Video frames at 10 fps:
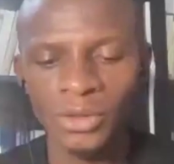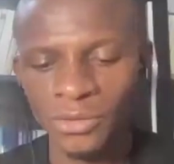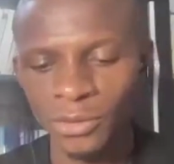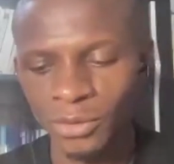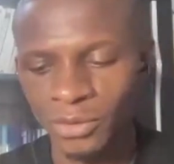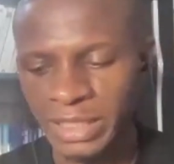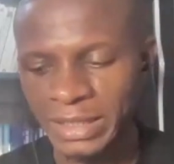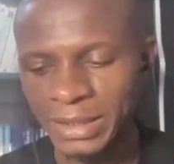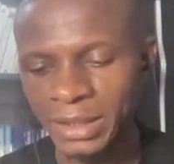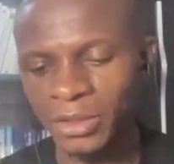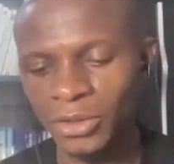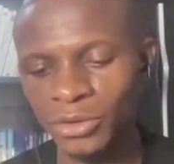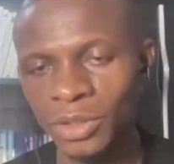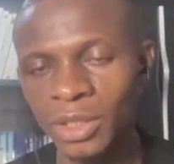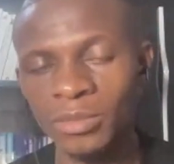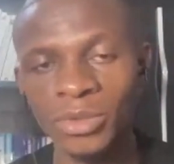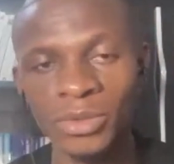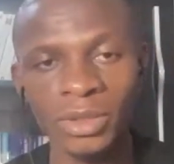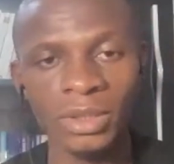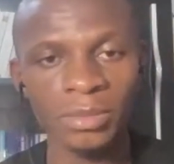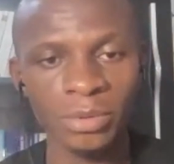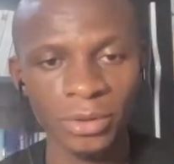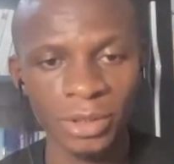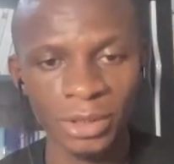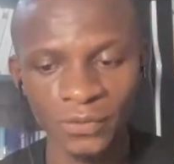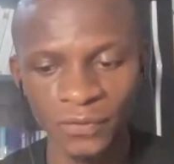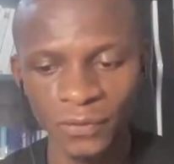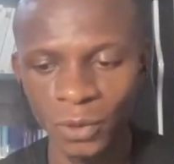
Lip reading: So let's say you are building a product